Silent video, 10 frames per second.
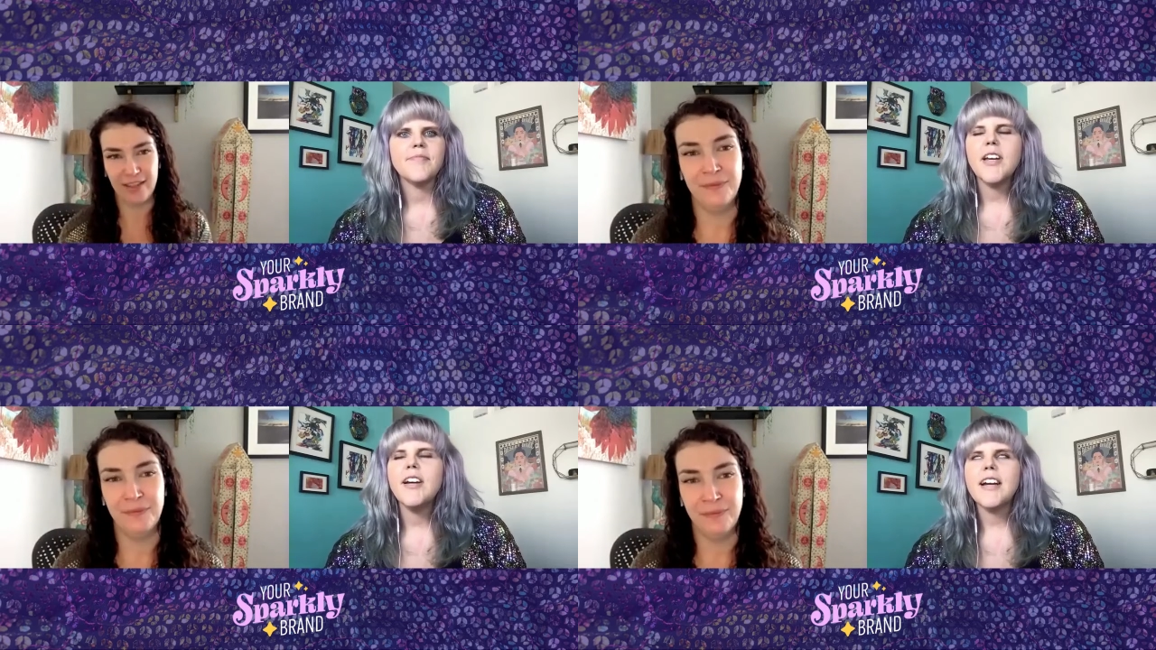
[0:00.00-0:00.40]

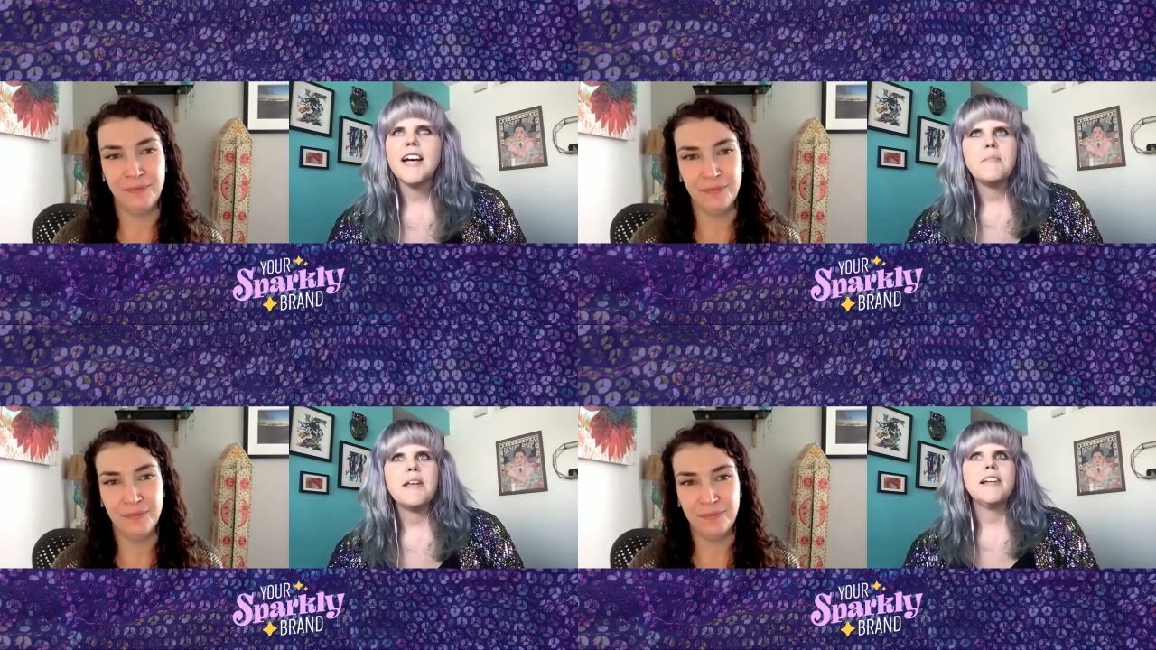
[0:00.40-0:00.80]
Speaker 1: Yeah.
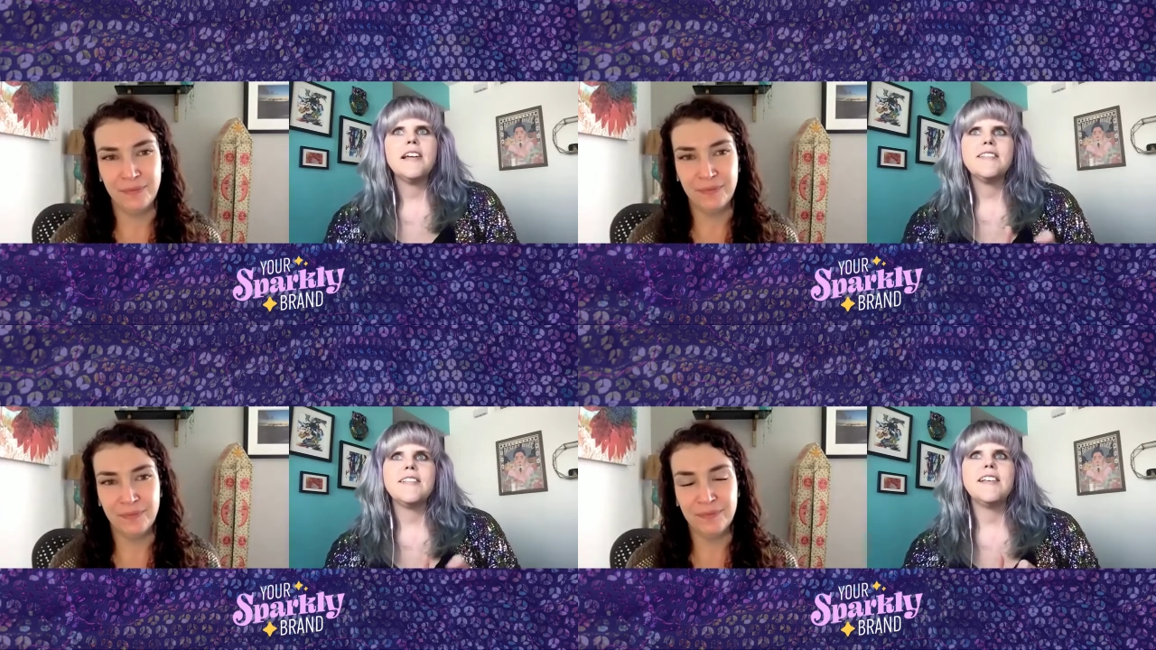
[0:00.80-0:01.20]
I mean,
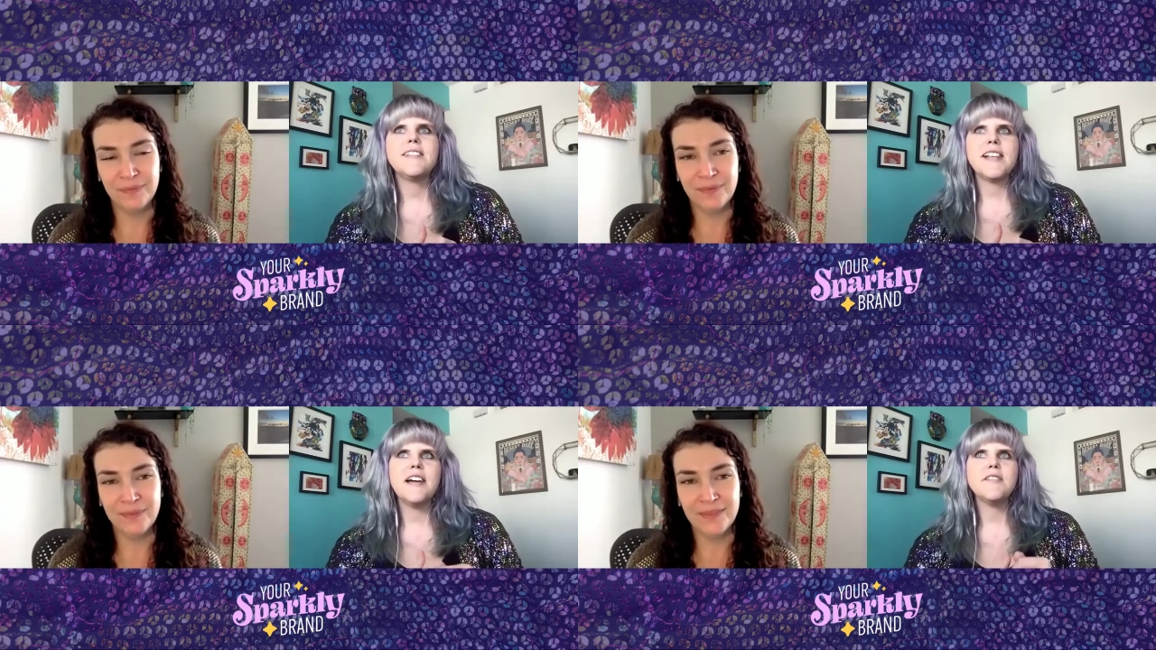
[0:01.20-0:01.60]
it, it
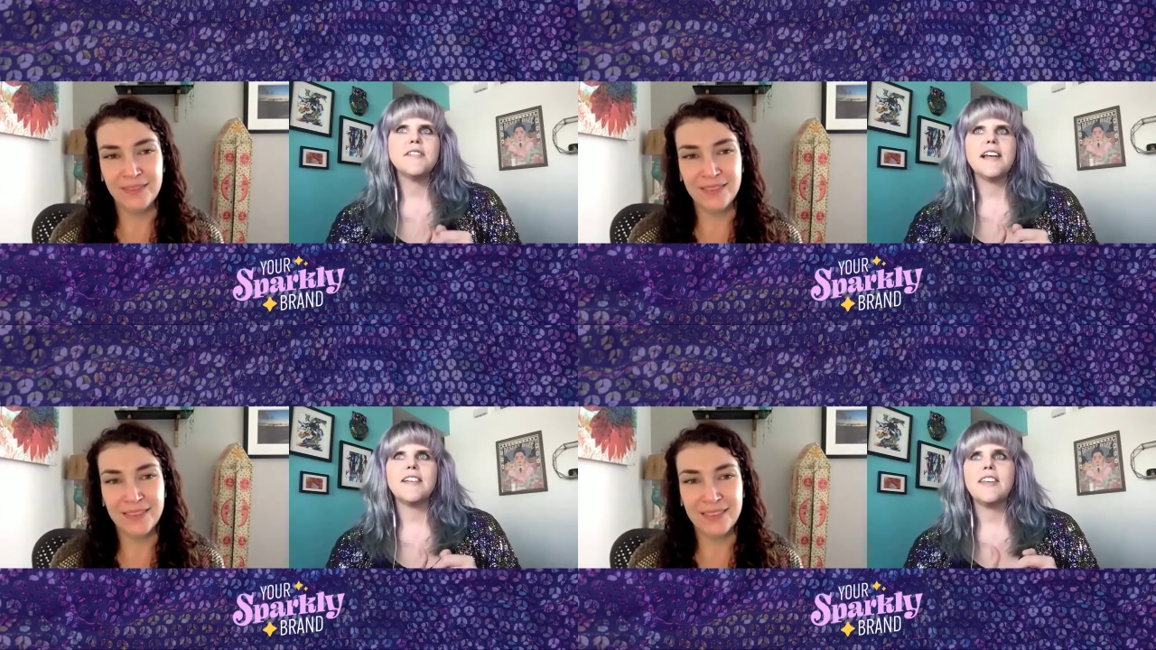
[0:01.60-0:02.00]
sounds
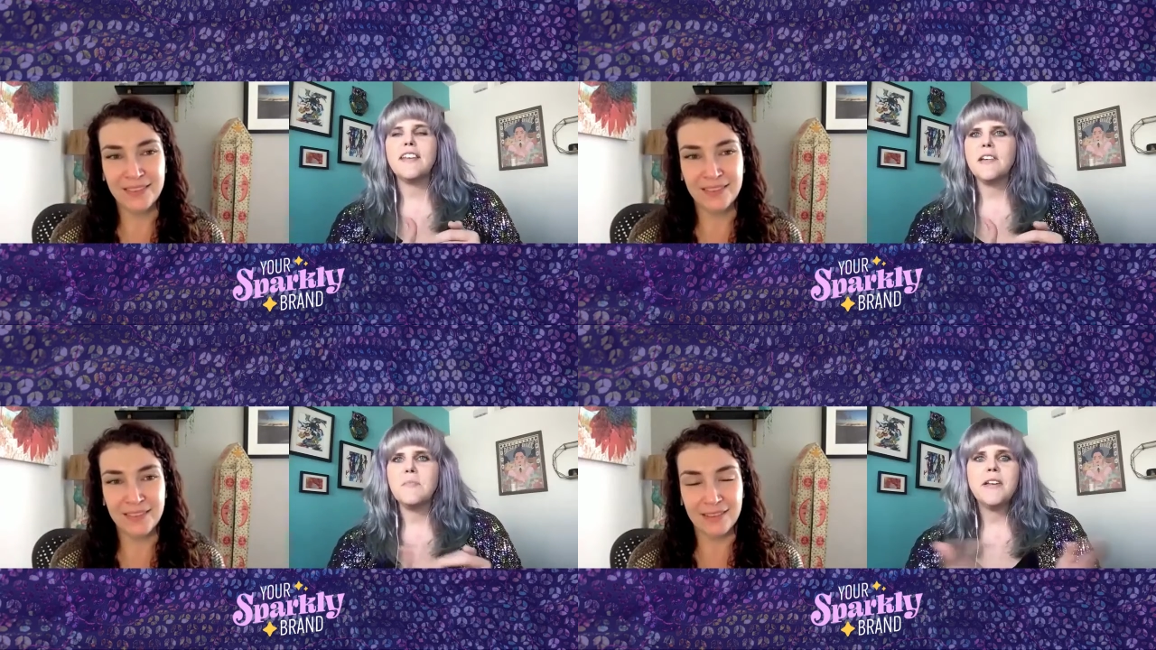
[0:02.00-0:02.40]
like
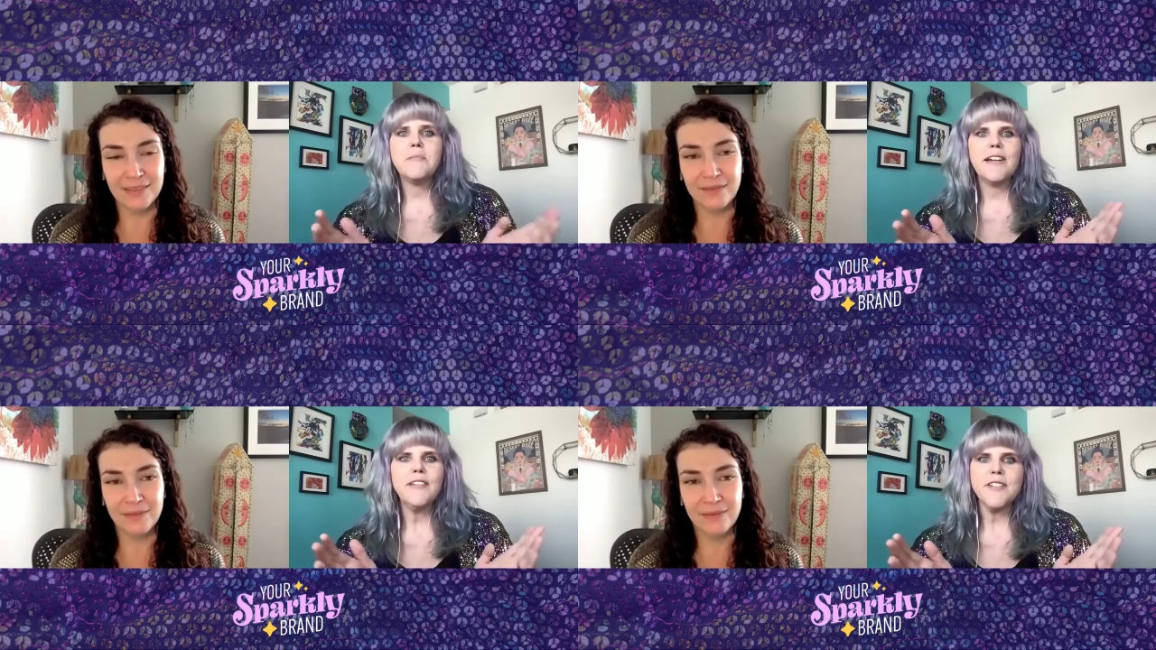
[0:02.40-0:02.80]
the
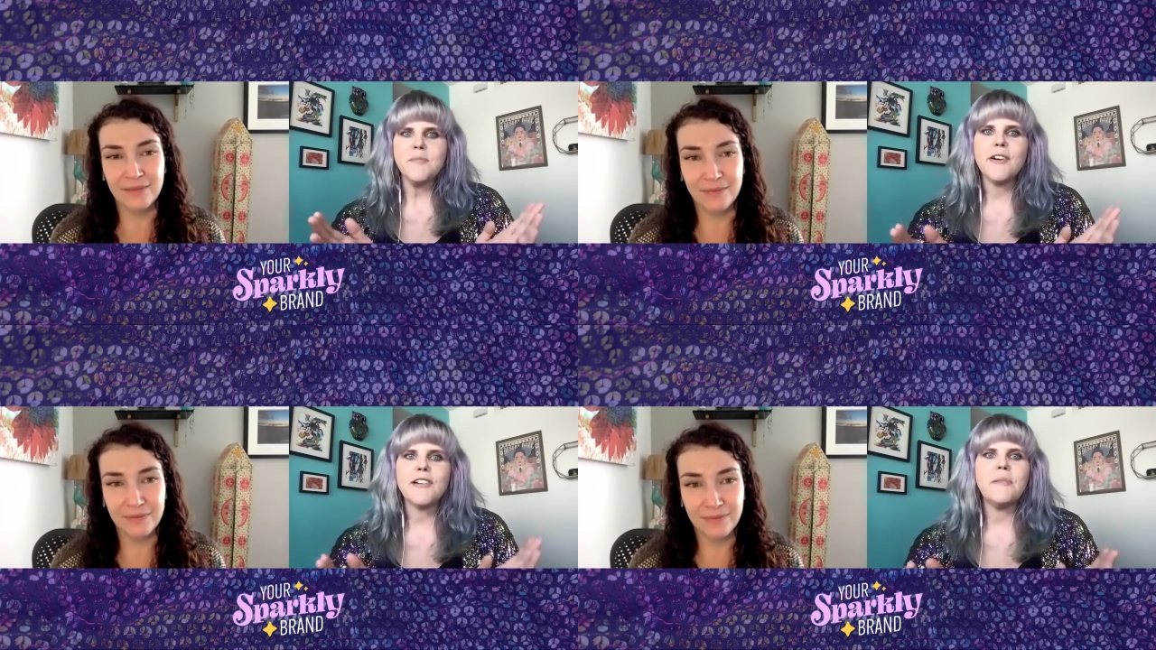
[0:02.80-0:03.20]
epitome of a
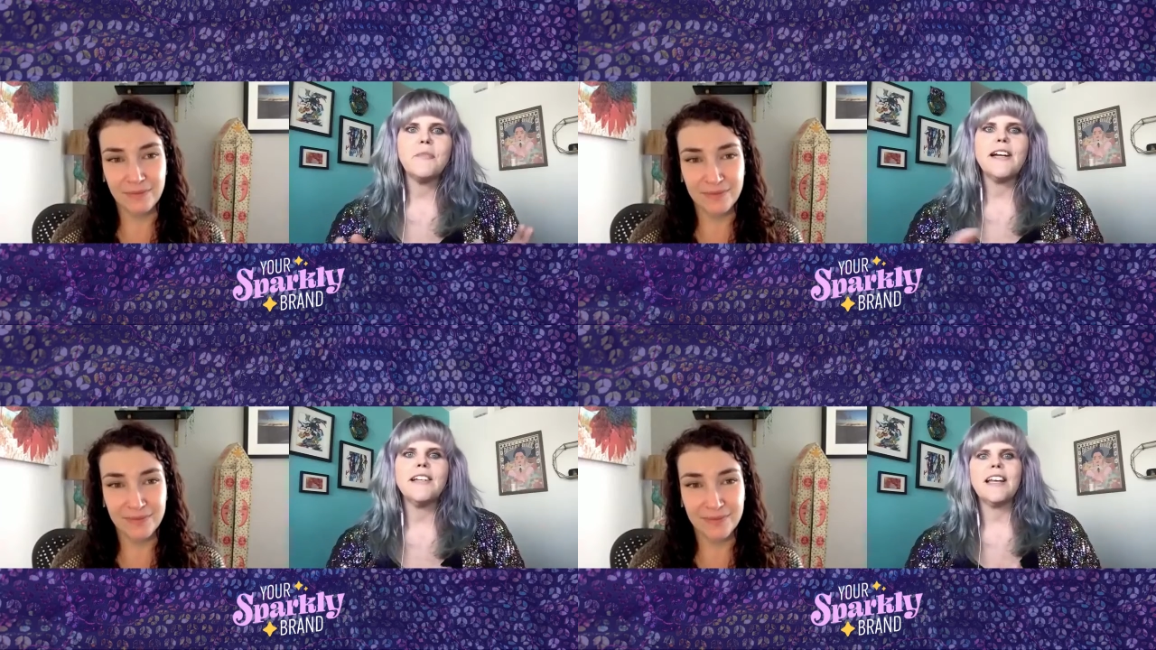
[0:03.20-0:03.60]
sparkly brand.